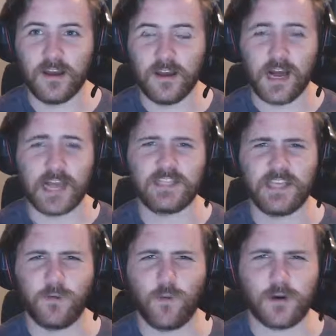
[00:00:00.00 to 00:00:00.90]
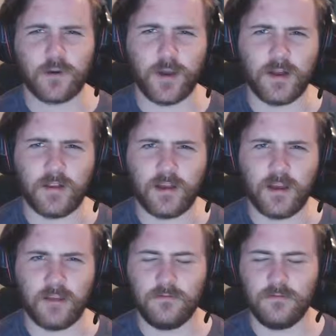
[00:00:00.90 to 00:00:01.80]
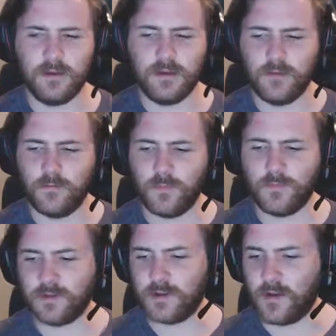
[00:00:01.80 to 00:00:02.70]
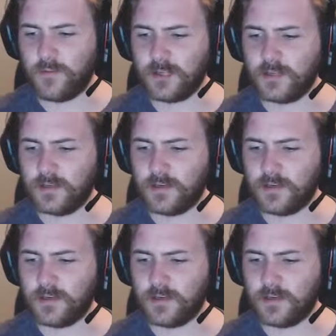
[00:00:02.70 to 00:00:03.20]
I'd say watermelon predominantly.